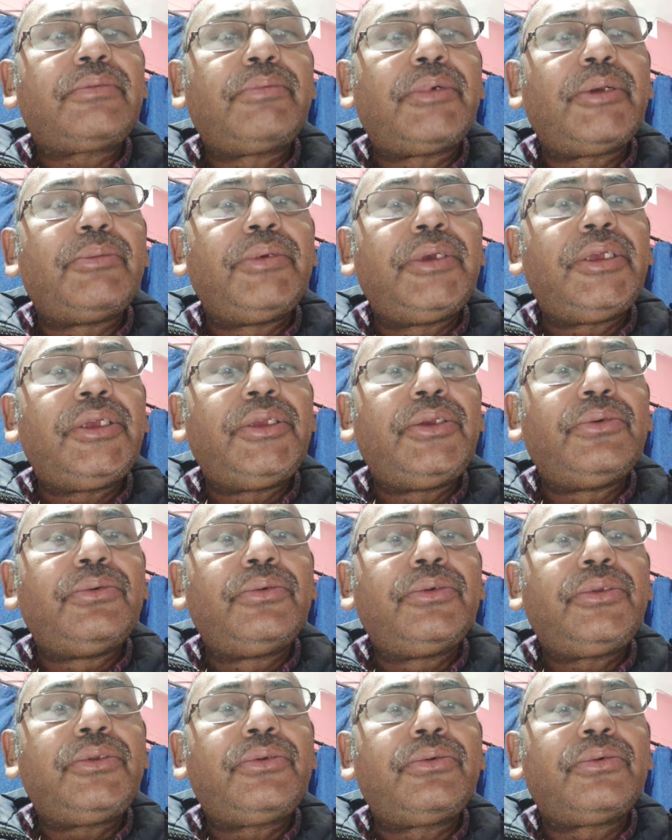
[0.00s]
may be
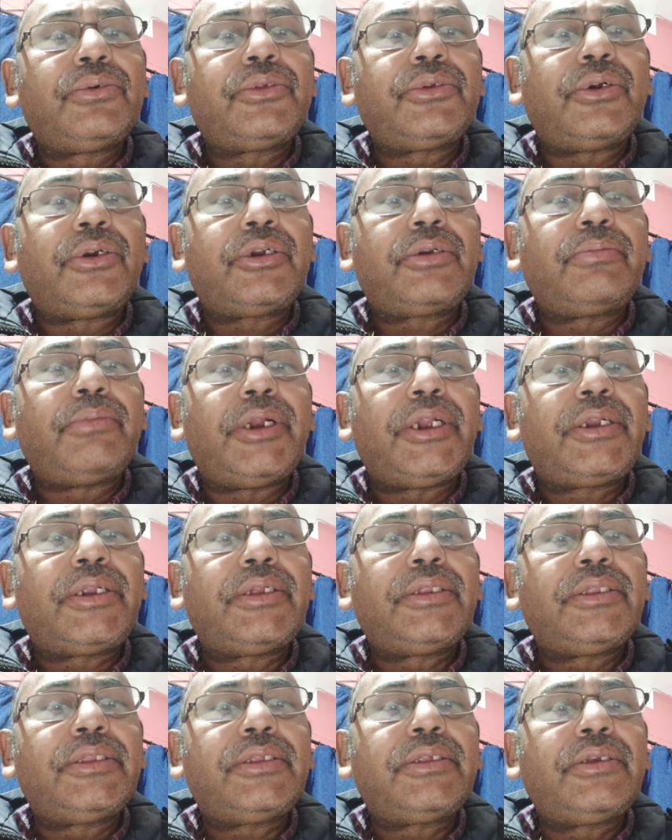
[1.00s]
used to sort
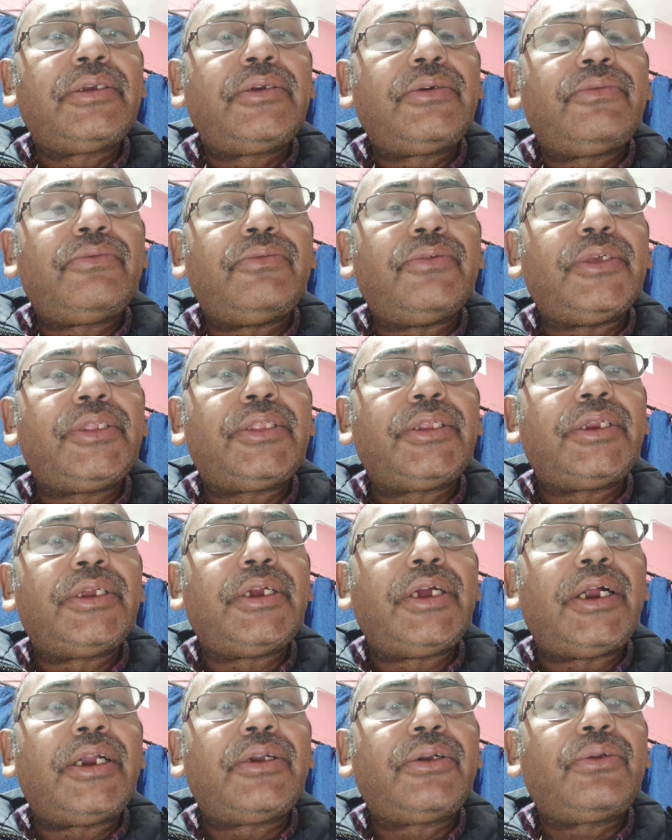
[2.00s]
metals with
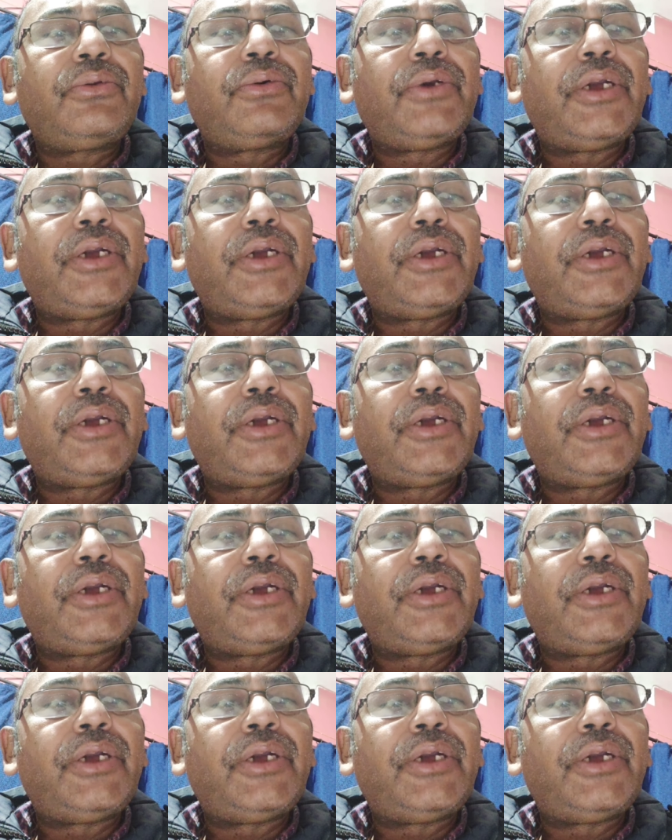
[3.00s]
regard to